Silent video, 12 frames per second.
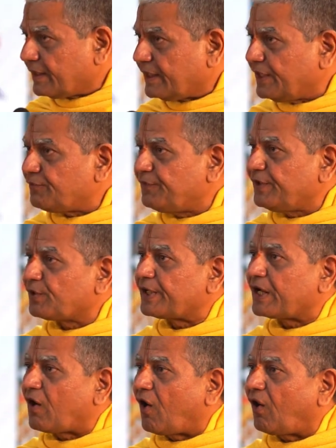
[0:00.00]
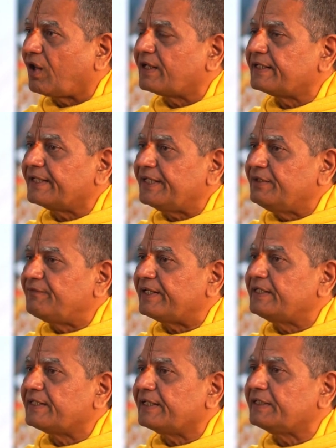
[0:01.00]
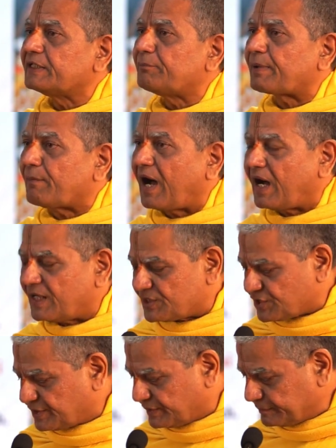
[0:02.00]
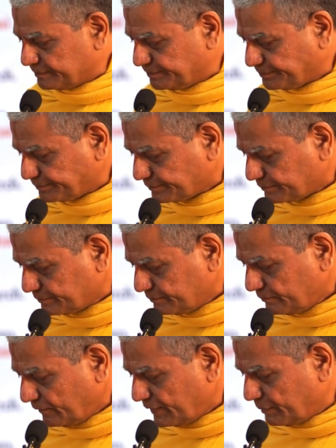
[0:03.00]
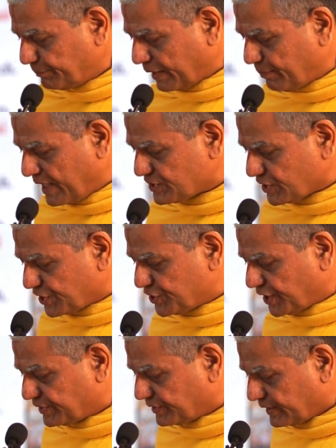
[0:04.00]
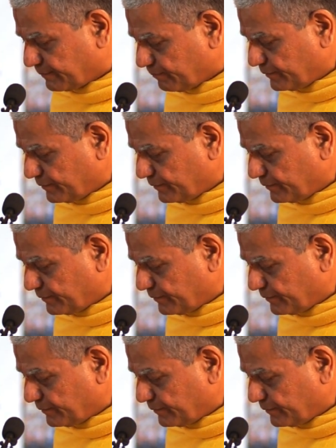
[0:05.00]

if you recall the event in the Prabhasa, Prabhasa Kshetra.